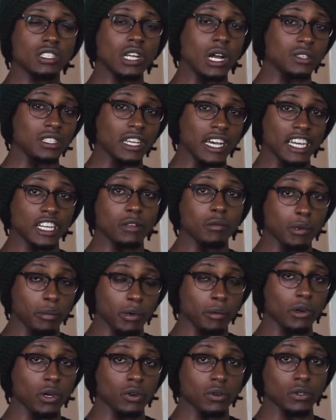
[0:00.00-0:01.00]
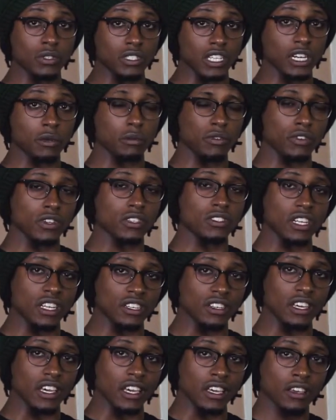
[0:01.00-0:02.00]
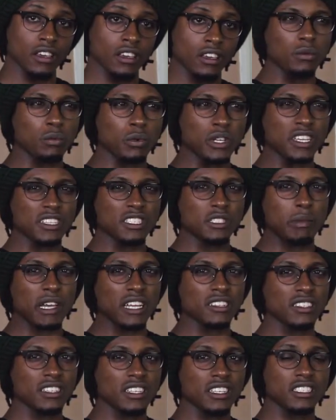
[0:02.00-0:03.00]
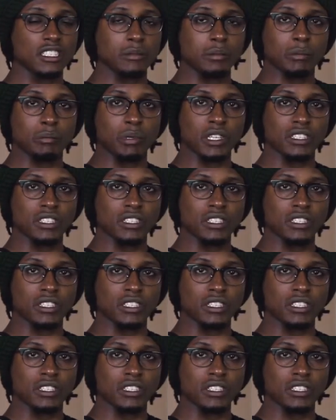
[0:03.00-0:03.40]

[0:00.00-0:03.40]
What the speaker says: Shout out to Adam, the promoter who dealt with us that day. We expected it to